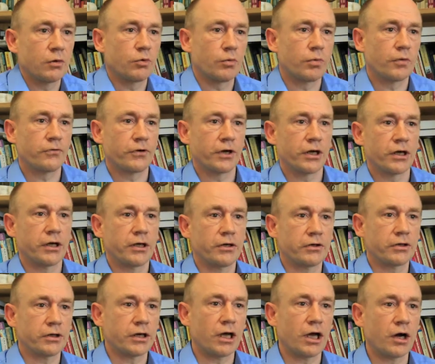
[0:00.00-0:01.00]
will provide
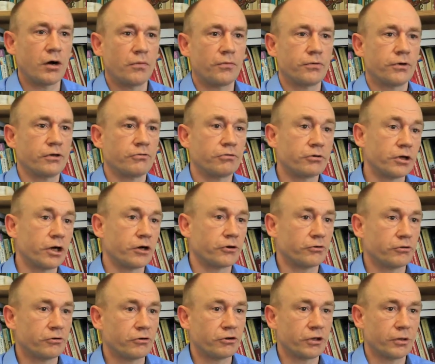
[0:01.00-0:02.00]
a helpful
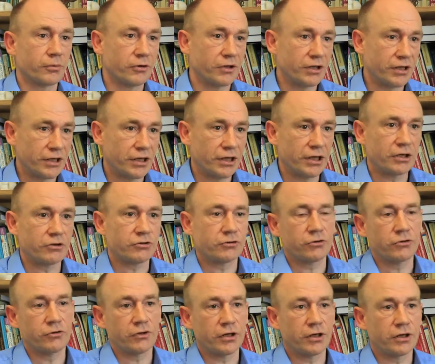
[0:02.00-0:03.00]
introduction to some of the key
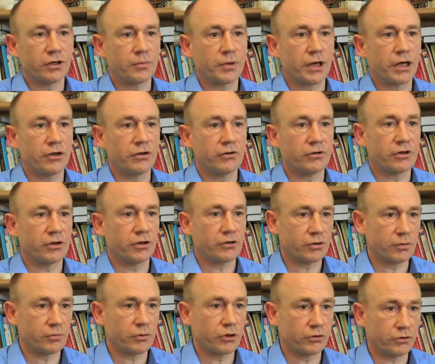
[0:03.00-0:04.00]
issues and debates in this
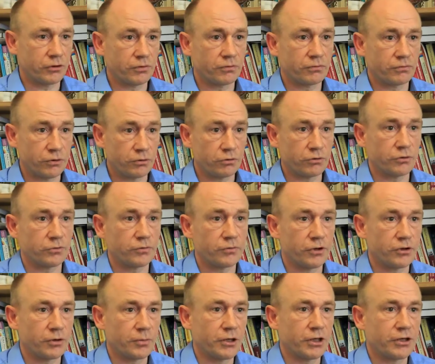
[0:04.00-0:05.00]
emerging field of
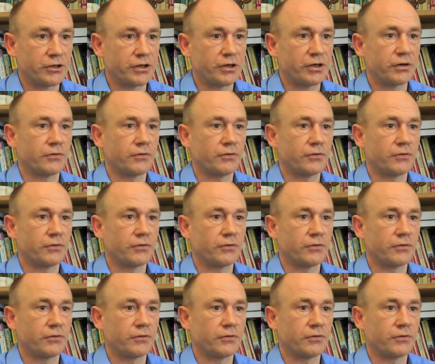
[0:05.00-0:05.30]
disability and